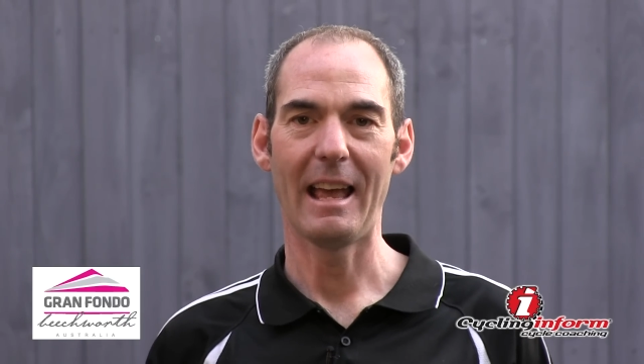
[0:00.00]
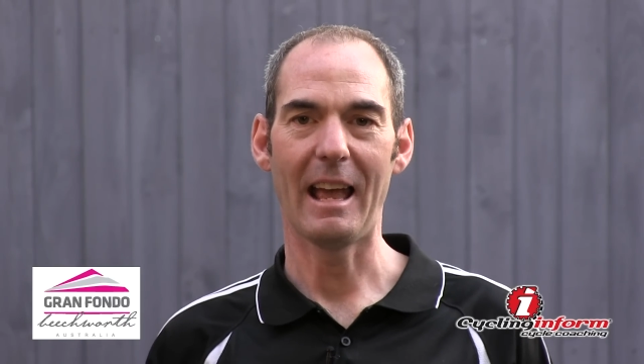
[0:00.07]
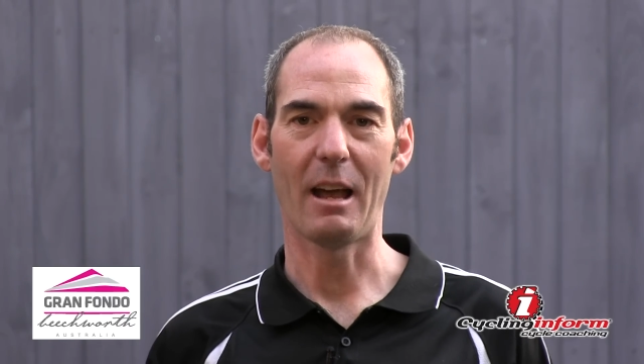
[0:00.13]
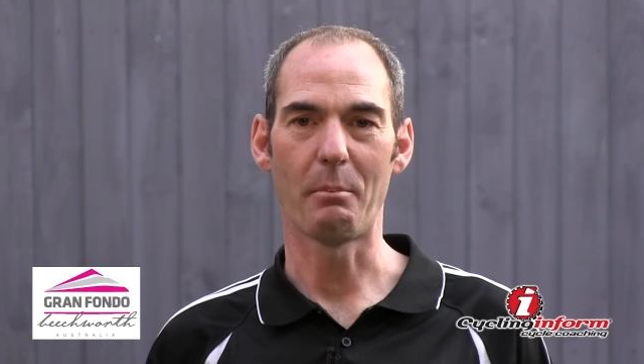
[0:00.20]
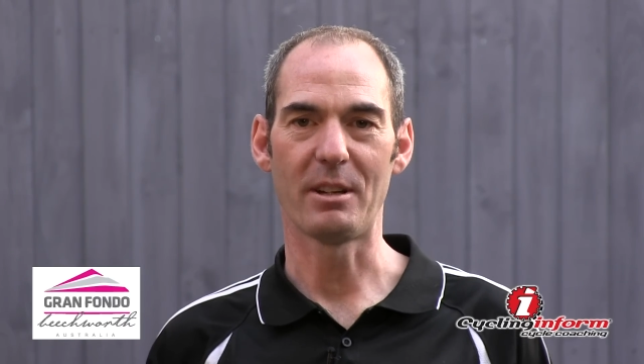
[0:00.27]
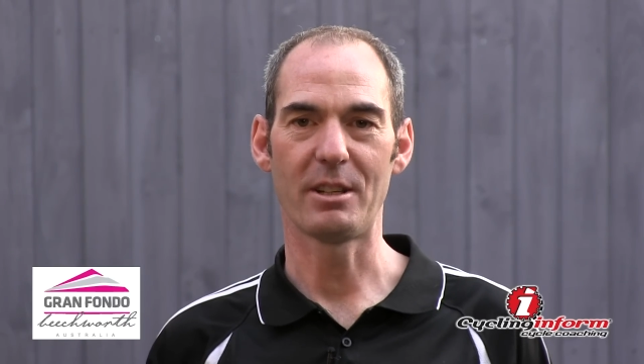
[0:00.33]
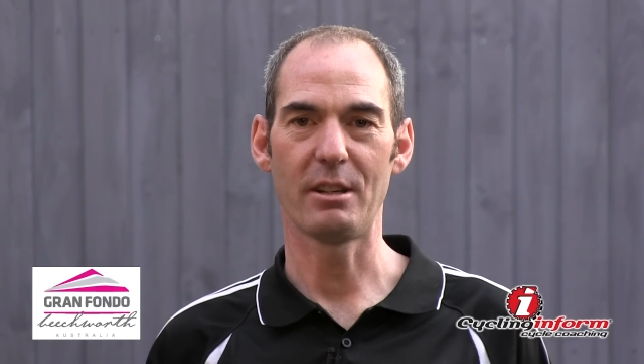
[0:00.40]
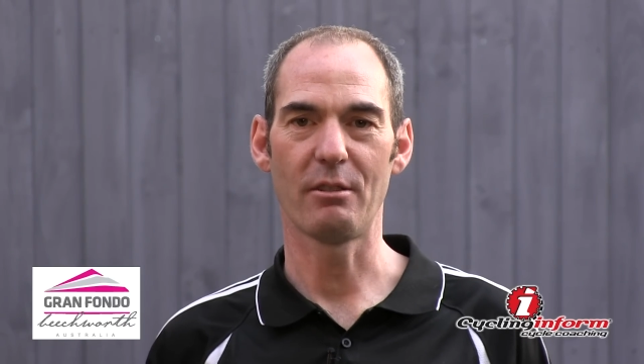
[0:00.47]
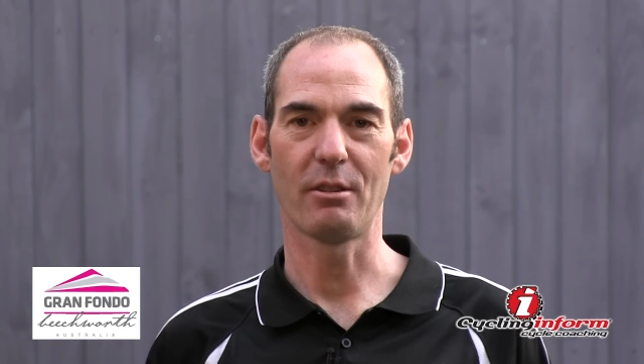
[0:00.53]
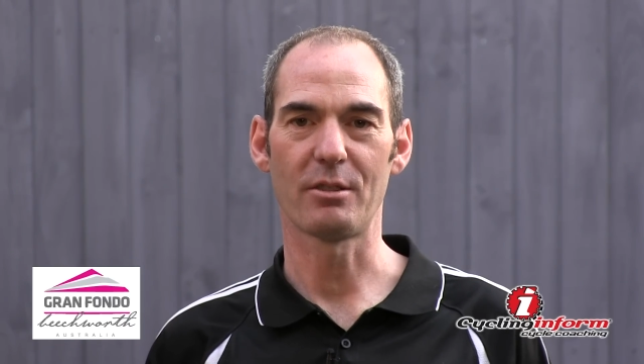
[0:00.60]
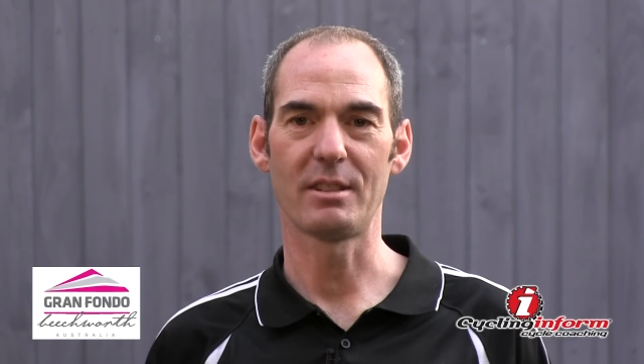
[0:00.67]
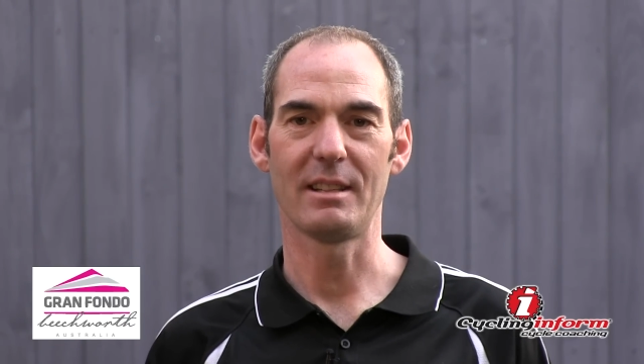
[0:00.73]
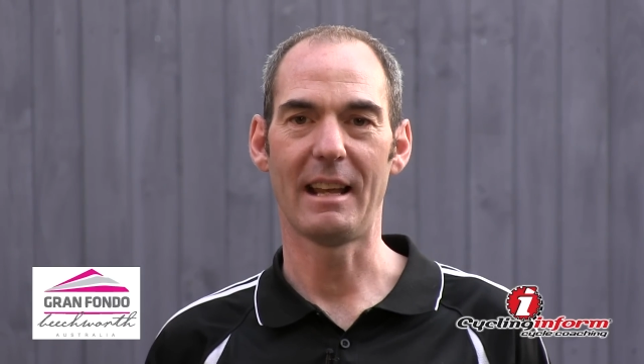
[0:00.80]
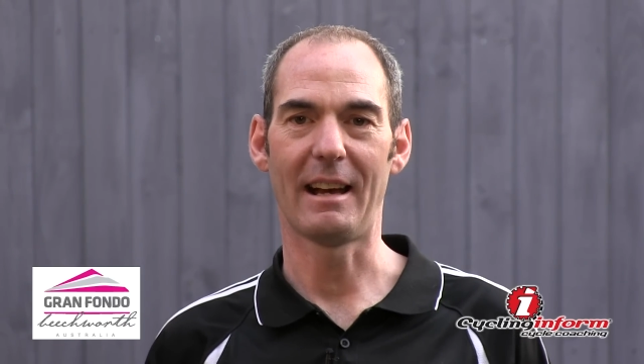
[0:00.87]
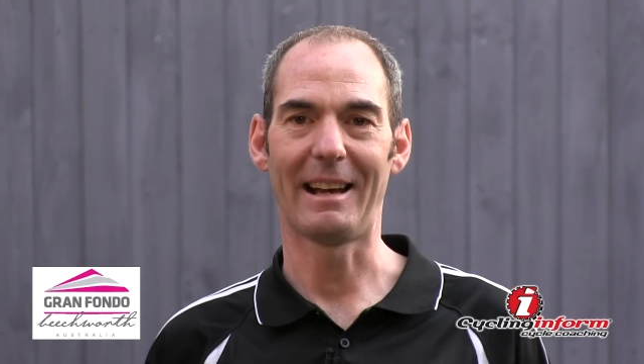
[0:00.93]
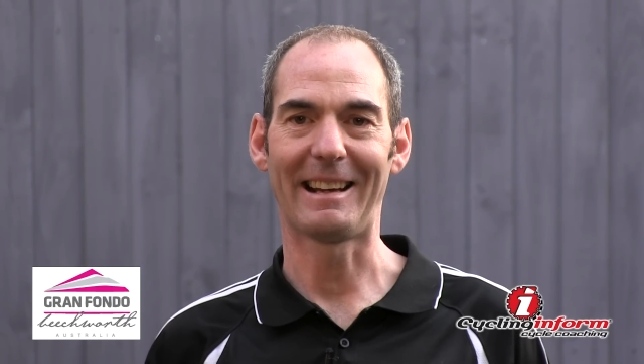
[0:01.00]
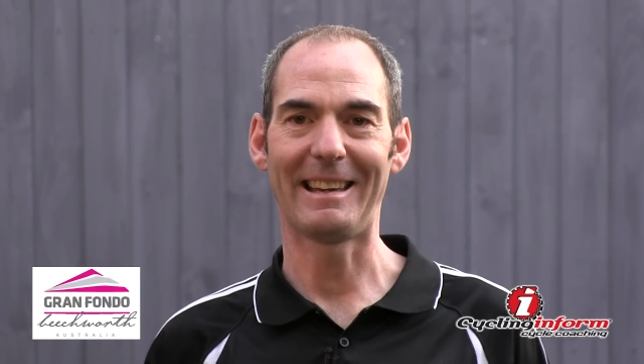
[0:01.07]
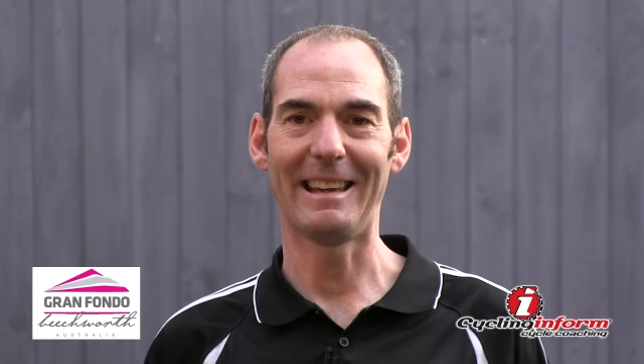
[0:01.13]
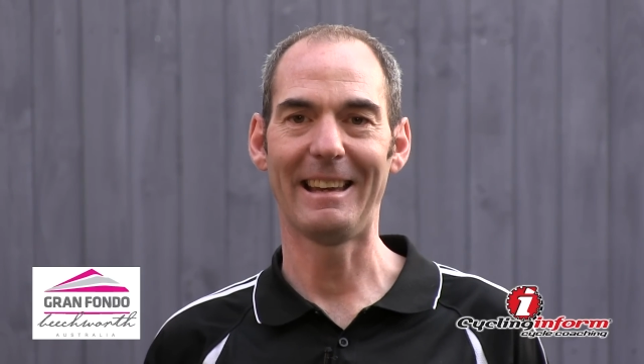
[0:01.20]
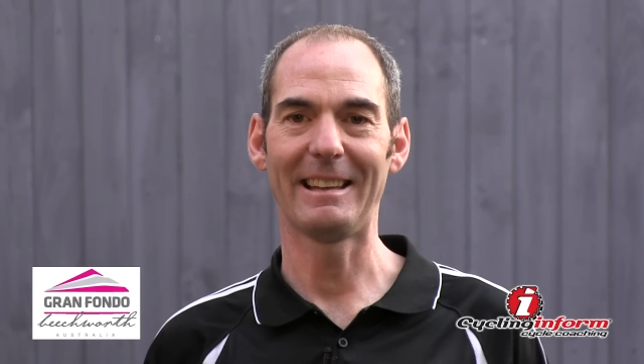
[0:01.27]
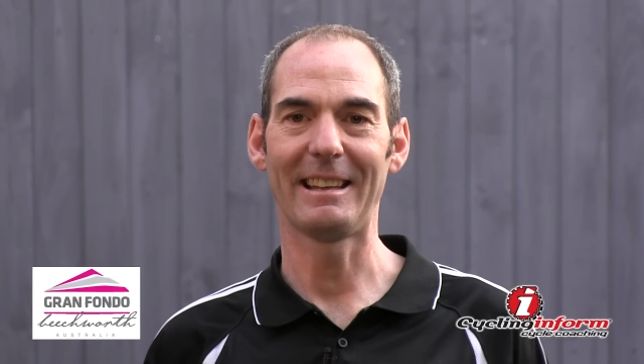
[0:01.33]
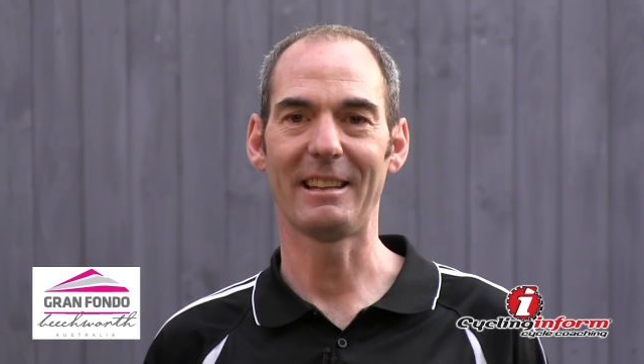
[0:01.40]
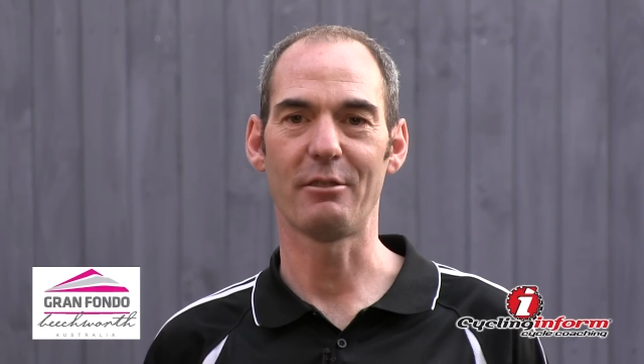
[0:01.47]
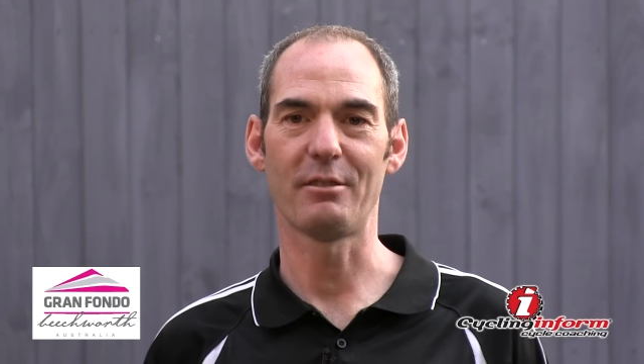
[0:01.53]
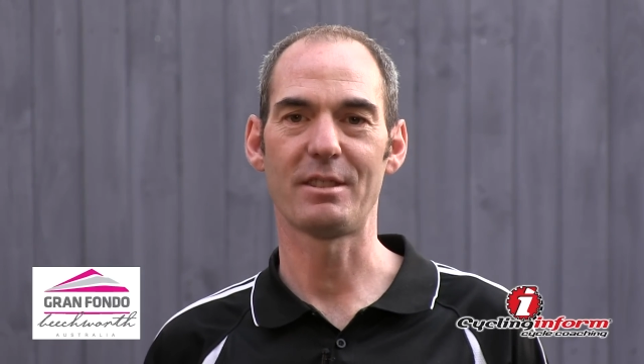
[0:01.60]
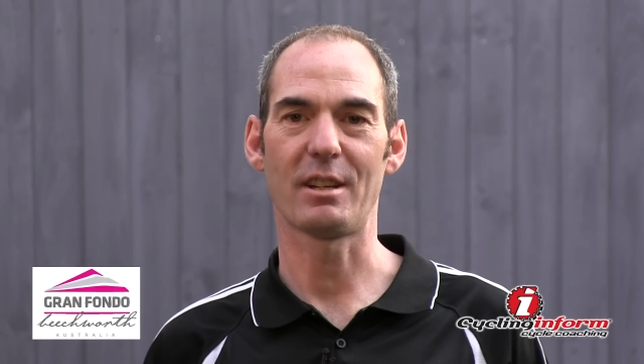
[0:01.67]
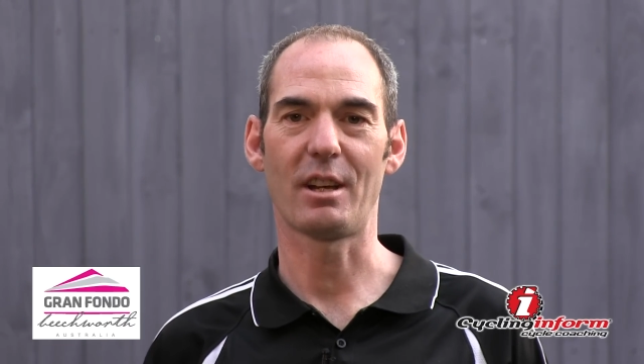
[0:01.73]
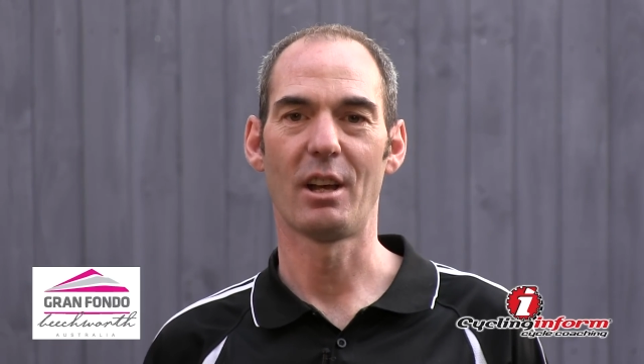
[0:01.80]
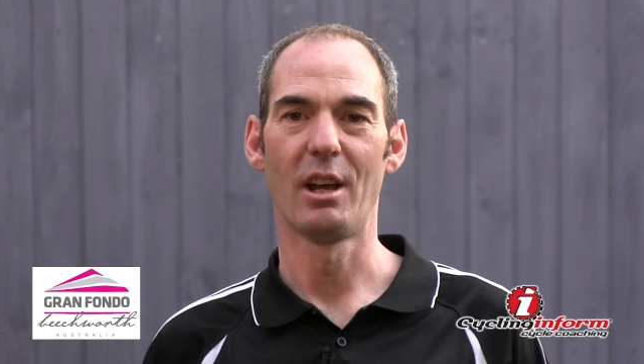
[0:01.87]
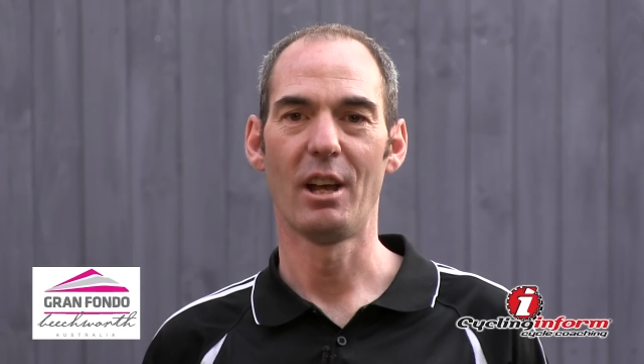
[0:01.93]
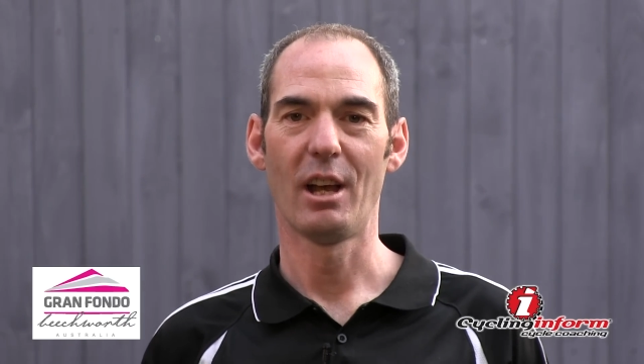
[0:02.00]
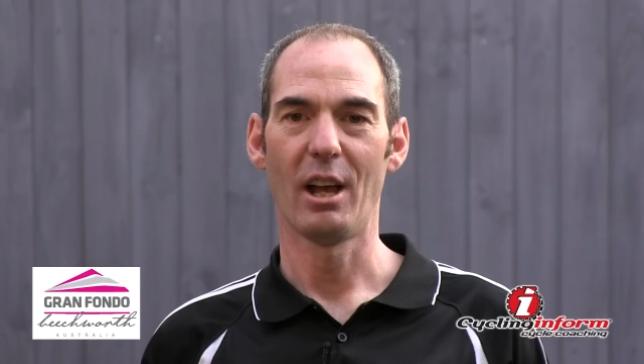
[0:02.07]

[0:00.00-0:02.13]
and materials. Now again, there's an